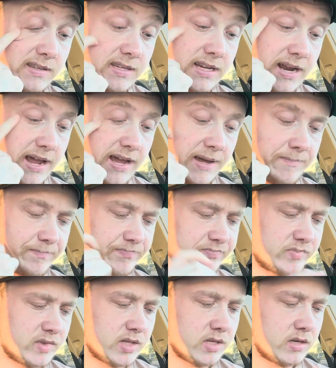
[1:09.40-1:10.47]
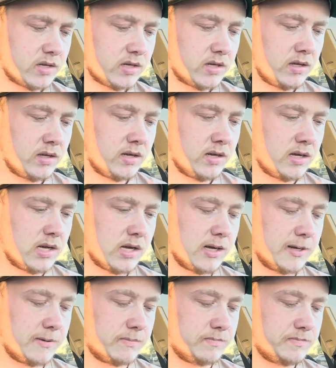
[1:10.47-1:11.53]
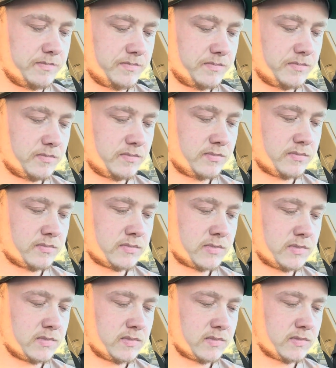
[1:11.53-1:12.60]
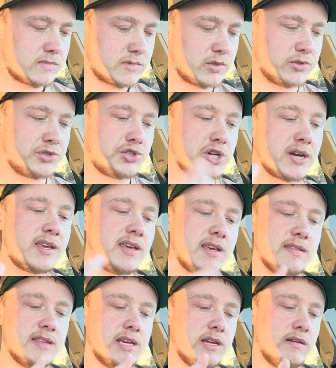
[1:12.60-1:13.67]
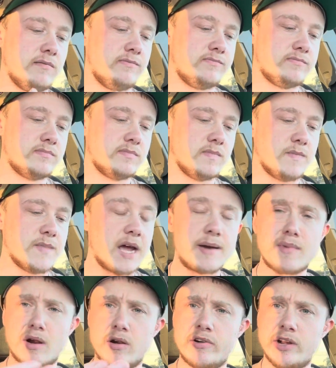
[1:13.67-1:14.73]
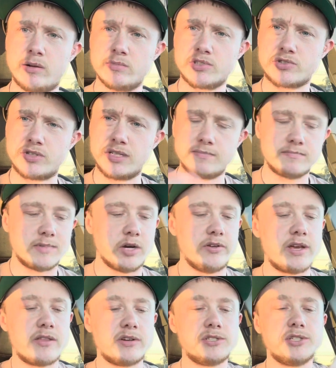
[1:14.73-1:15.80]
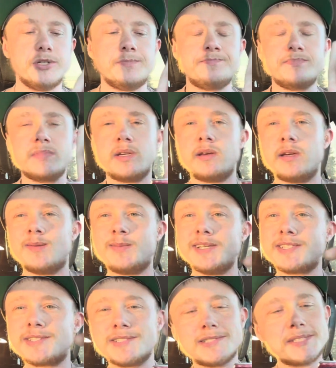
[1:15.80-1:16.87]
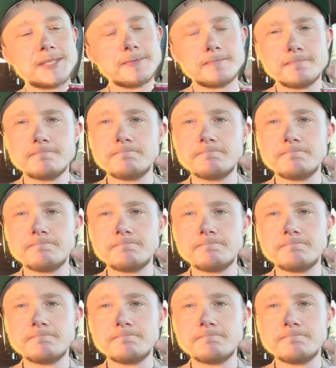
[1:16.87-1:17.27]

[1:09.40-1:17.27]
today. Um, so it's Chucky and then Nightmare on Elm Street are the other two. Let's just